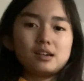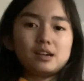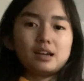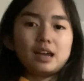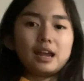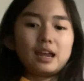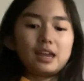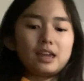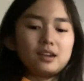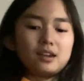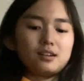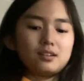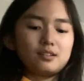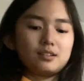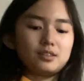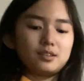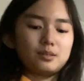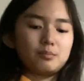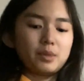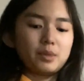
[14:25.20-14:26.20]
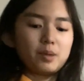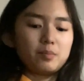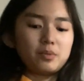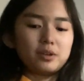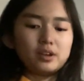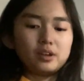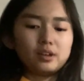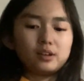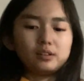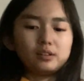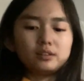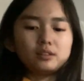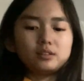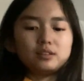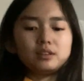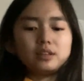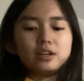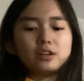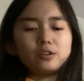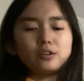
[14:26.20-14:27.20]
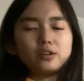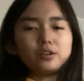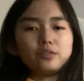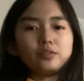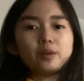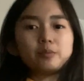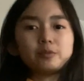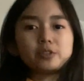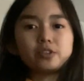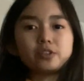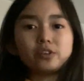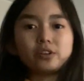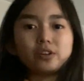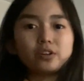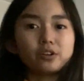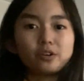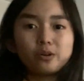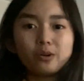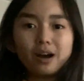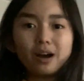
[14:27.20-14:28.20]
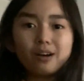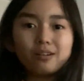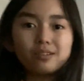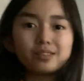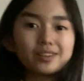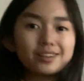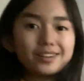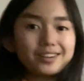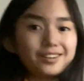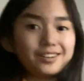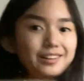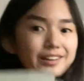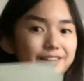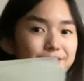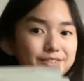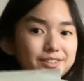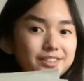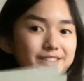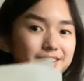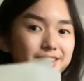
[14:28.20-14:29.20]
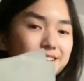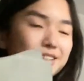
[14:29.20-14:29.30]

hang it, and then maybe later if I'm still gonna go out, then I'll have to